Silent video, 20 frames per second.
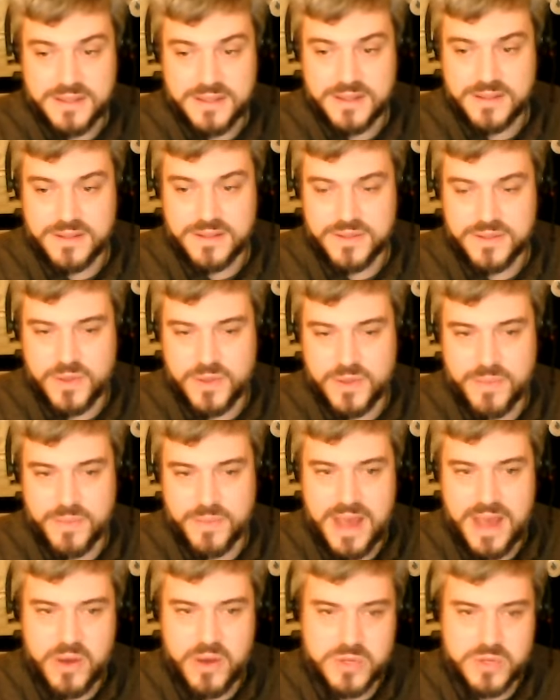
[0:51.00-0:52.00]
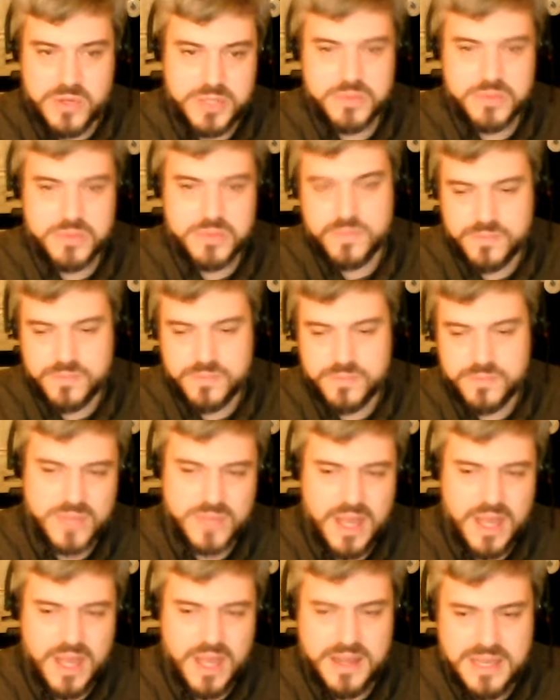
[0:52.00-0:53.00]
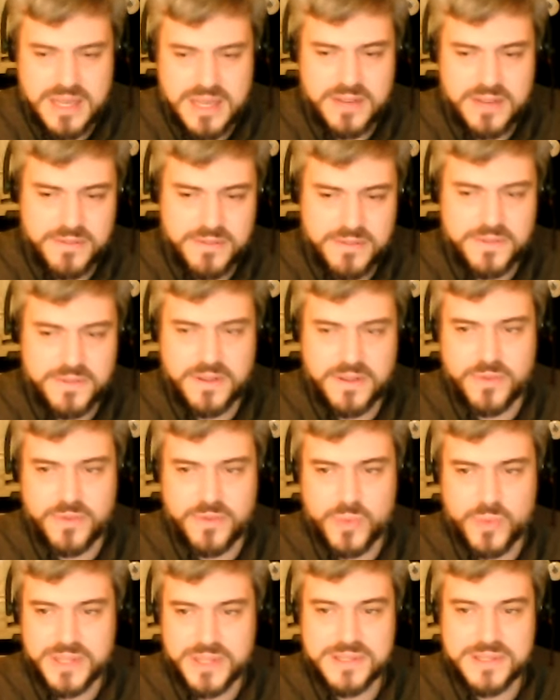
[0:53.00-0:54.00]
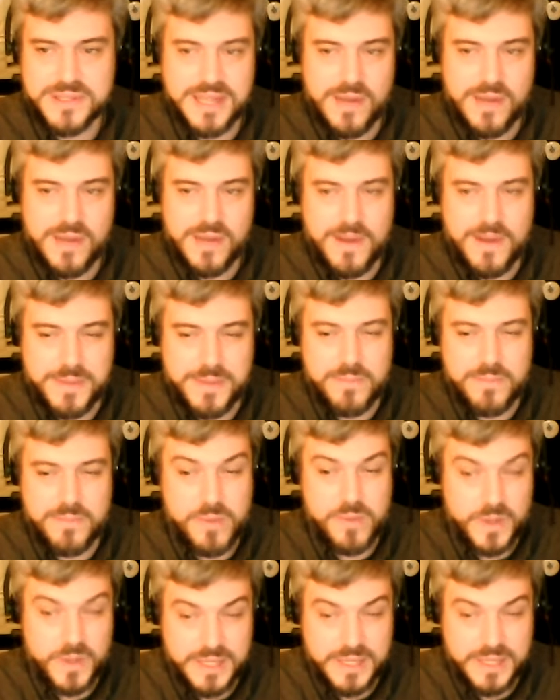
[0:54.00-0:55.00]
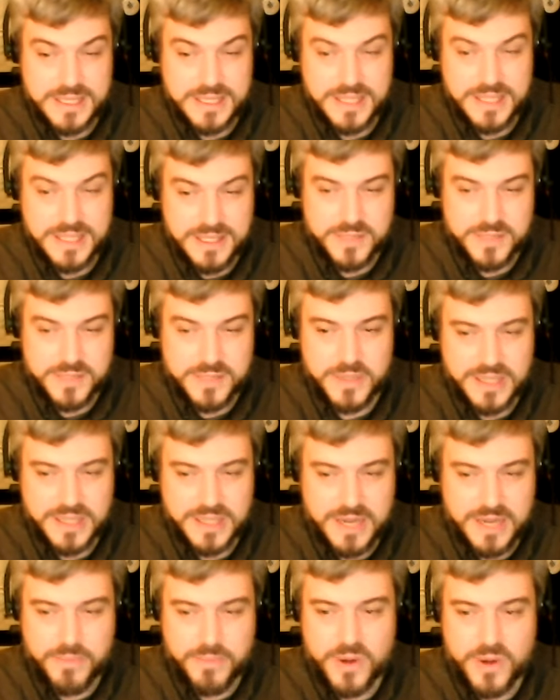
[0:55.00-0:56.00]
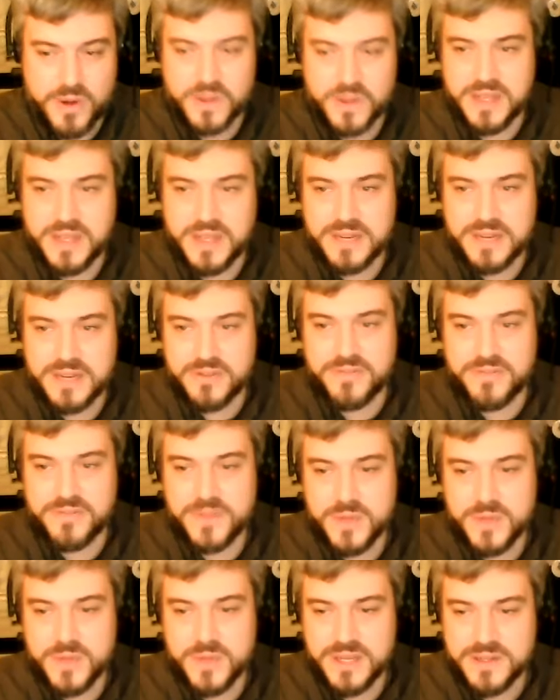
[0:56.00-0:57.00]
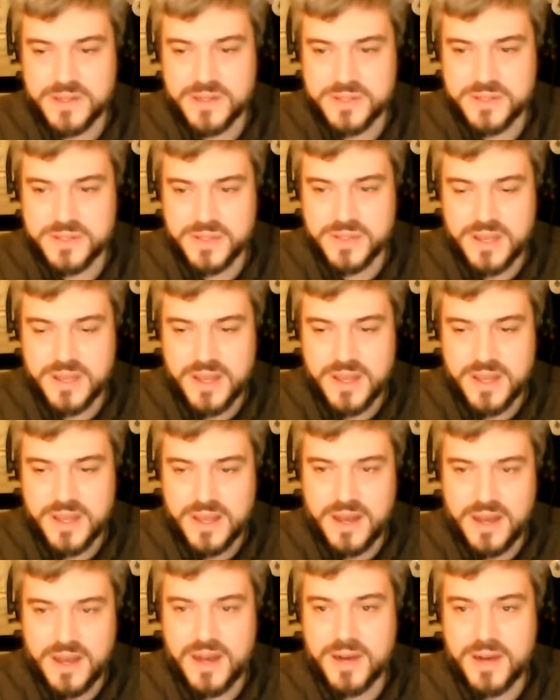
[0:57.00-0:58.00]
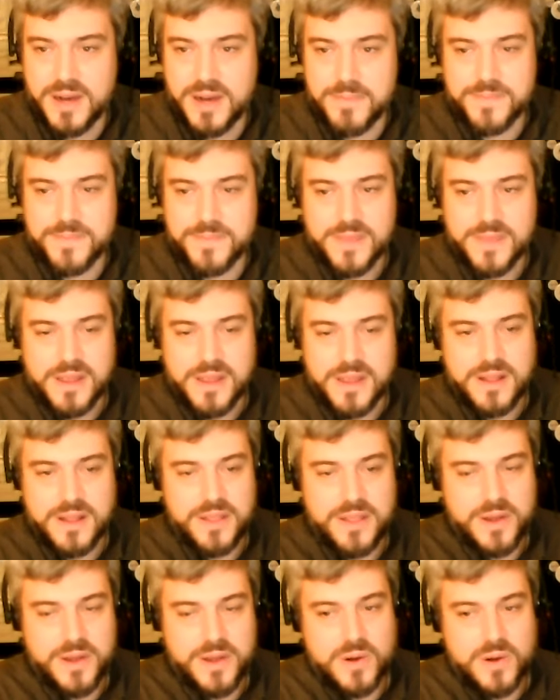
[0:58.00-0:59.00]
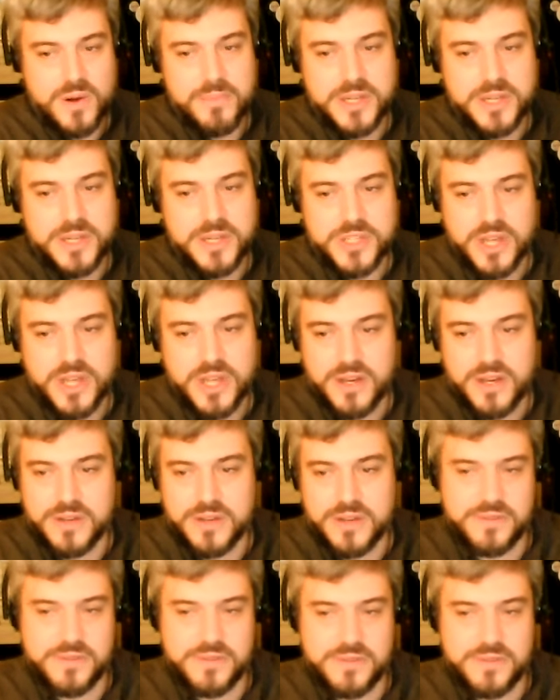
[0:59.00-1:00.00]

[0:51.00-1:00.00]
so the idea of a real estate co-op in Burlington has been kind of percolating for a few years. There are a bunch of